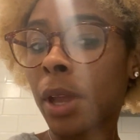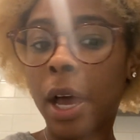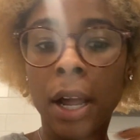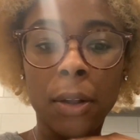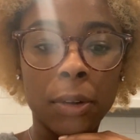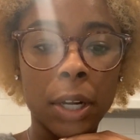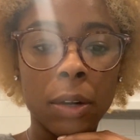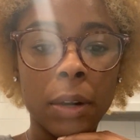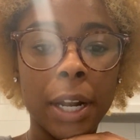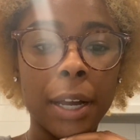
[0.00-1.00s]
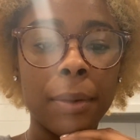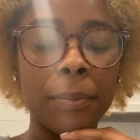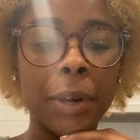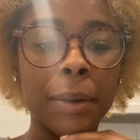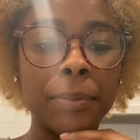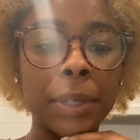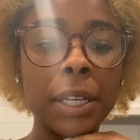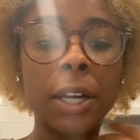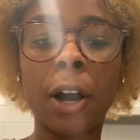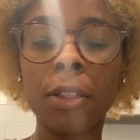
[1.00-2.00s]
I don't know. And I'm I'm
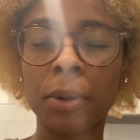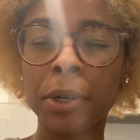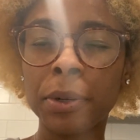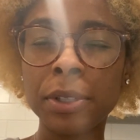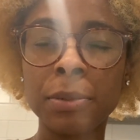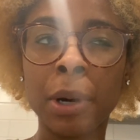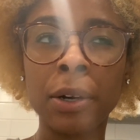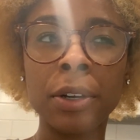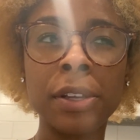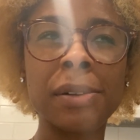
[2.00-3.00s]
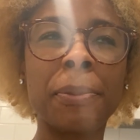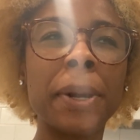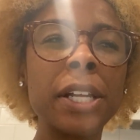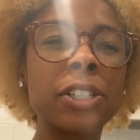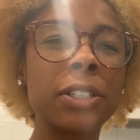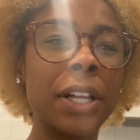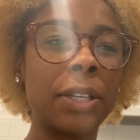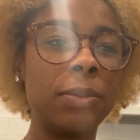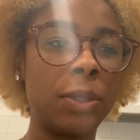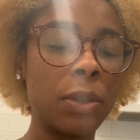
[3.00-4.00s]
gonna call the recruiter tomorrow because I'm pretty sure like
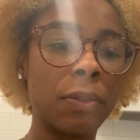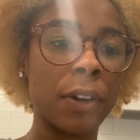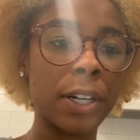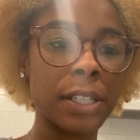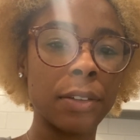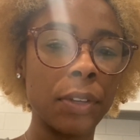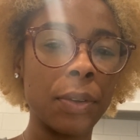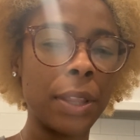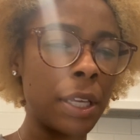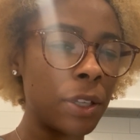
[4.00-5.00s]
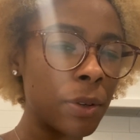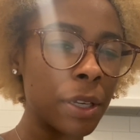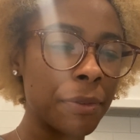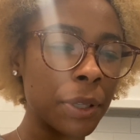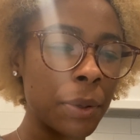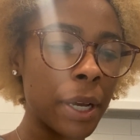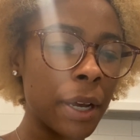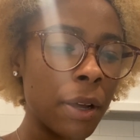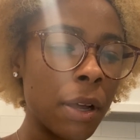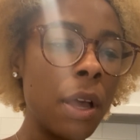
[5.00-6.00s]
you do the first interview and then you get flued
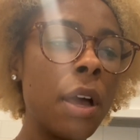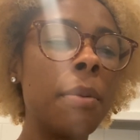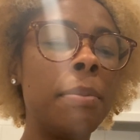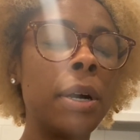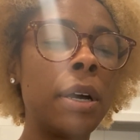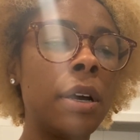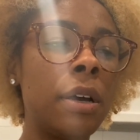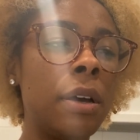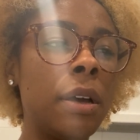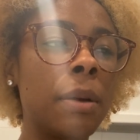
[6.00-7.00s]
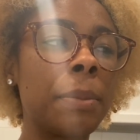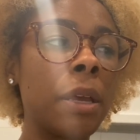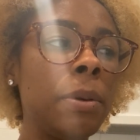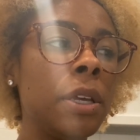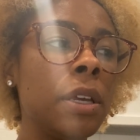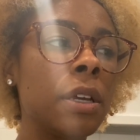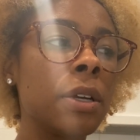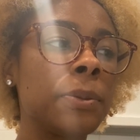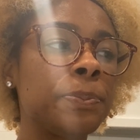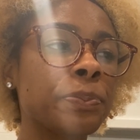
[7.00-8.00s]
out, but maybe
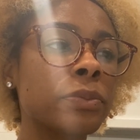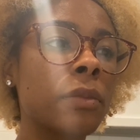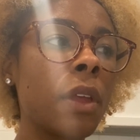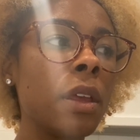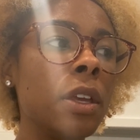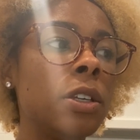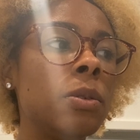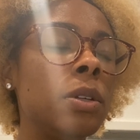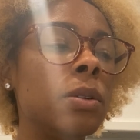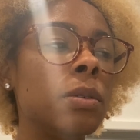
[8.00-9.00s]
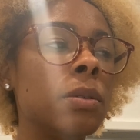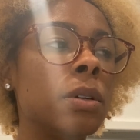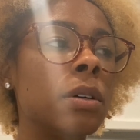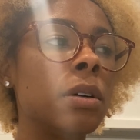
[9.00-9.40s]
you do